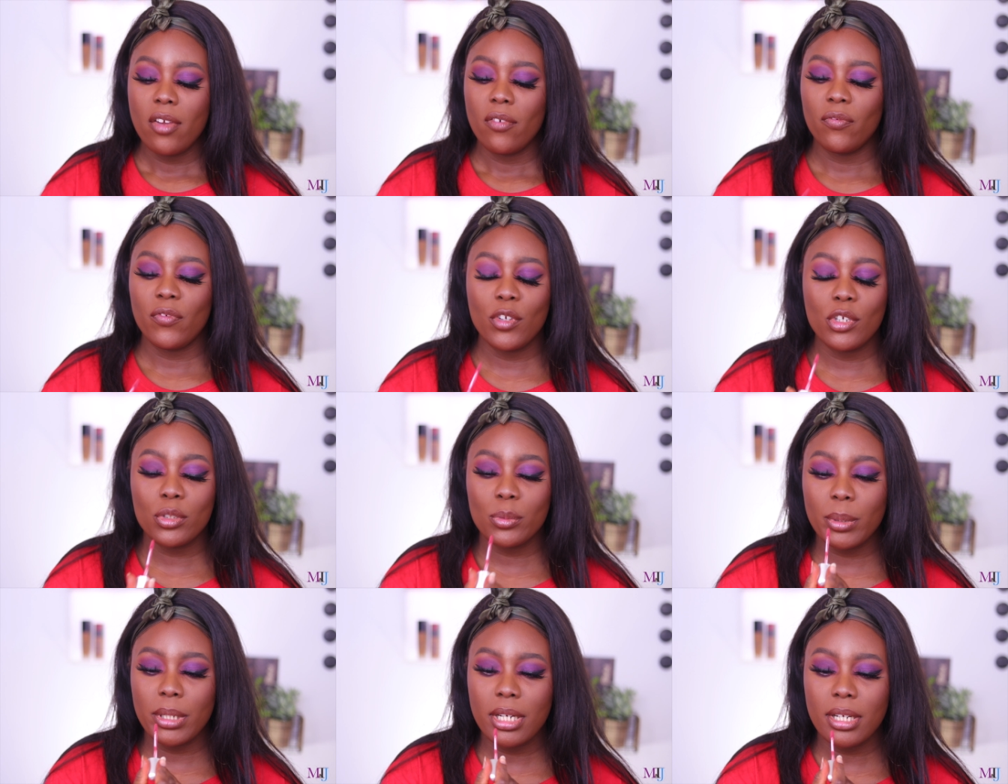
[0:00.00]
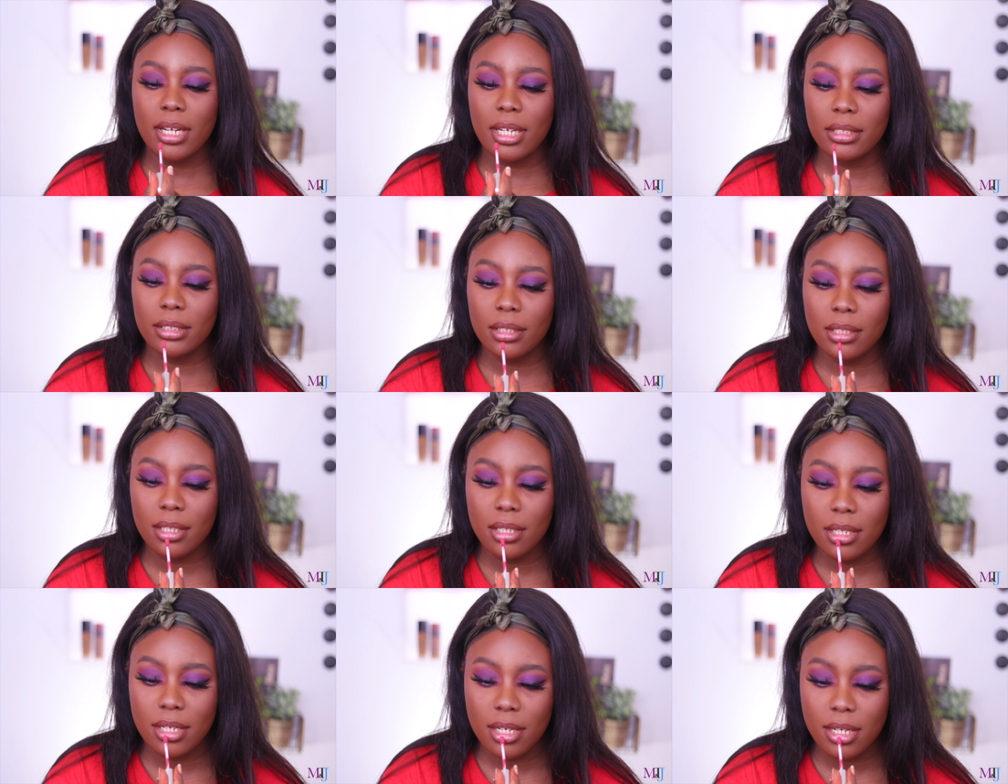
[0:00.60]
Feels really nice on
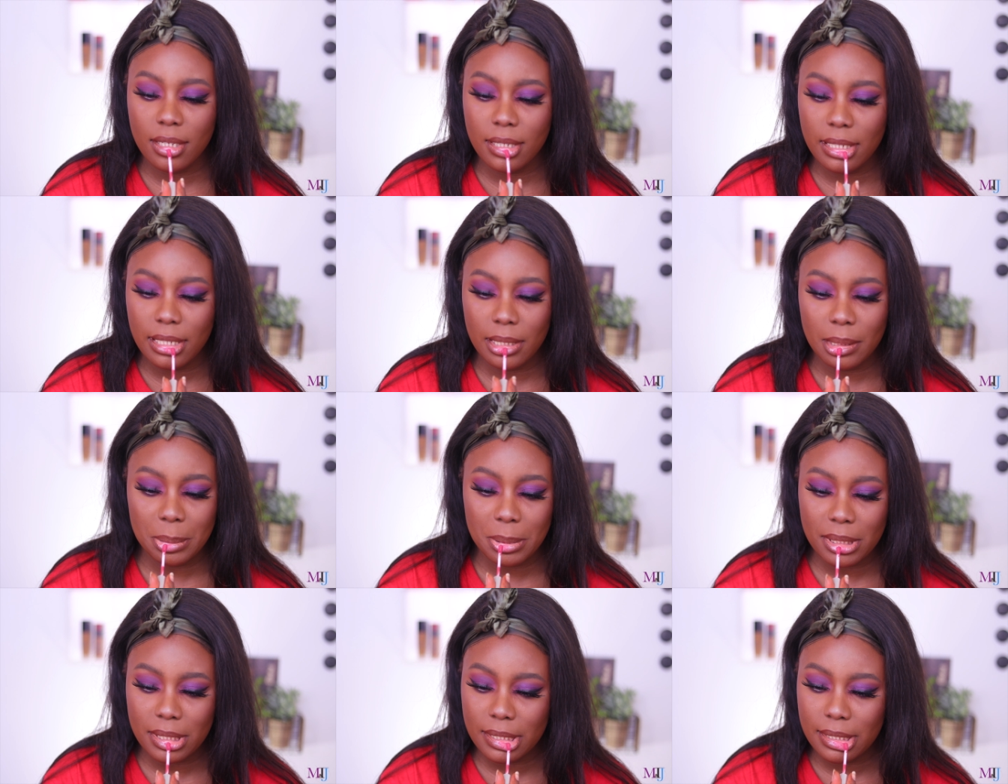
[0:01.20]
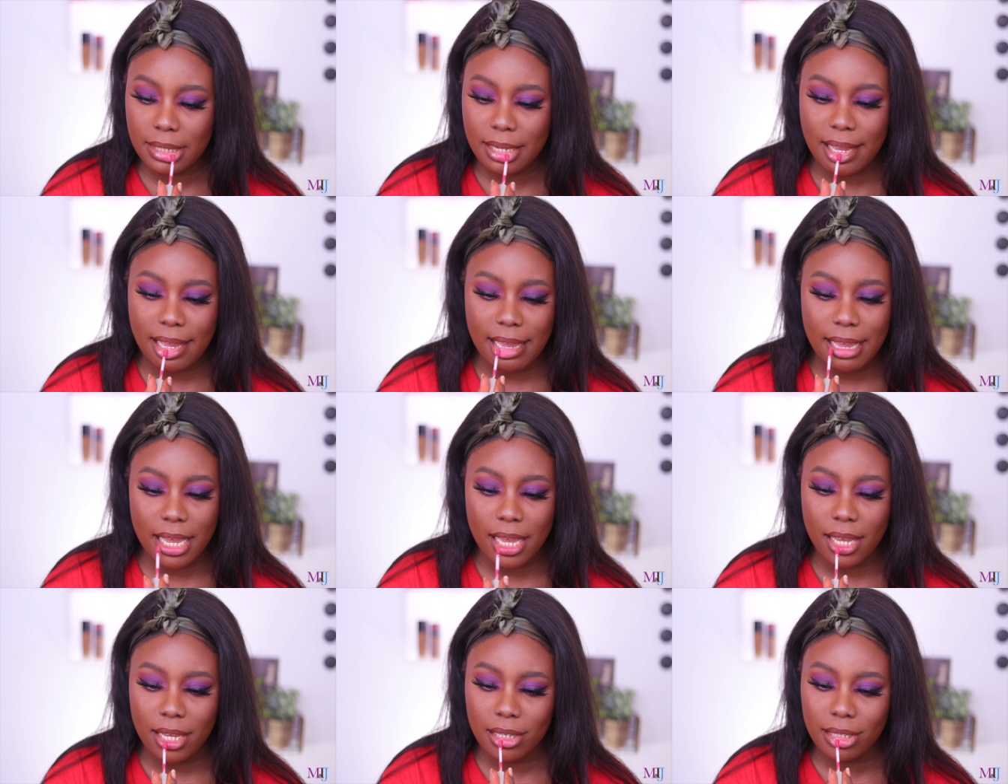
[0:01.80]
the lips,
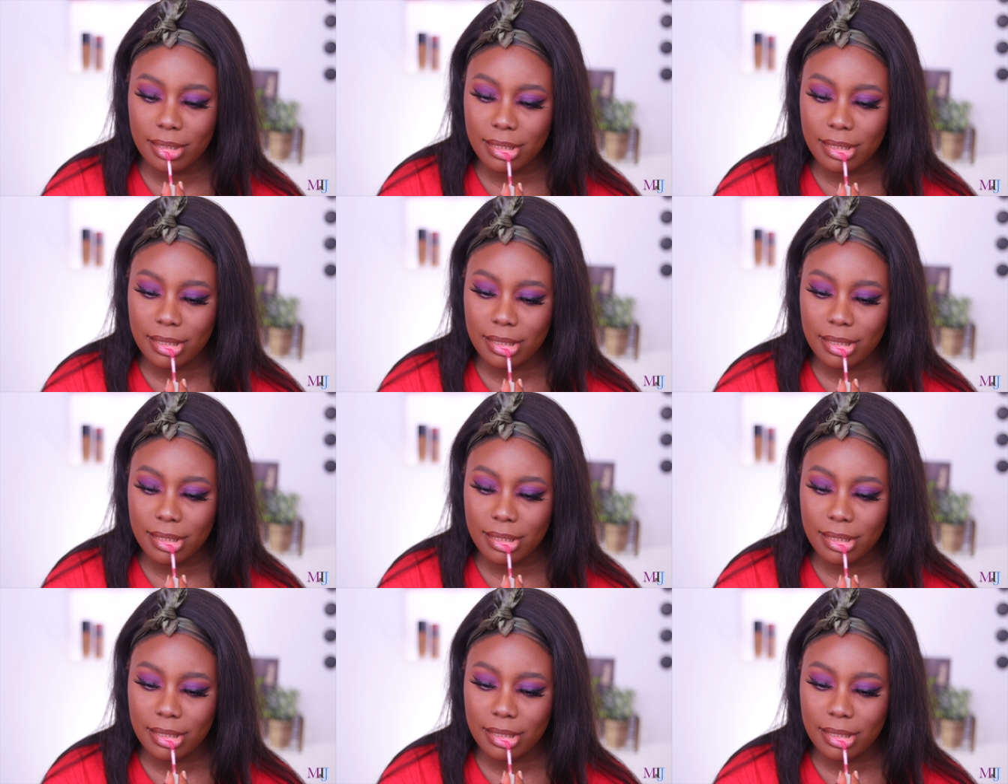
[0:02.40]
okay.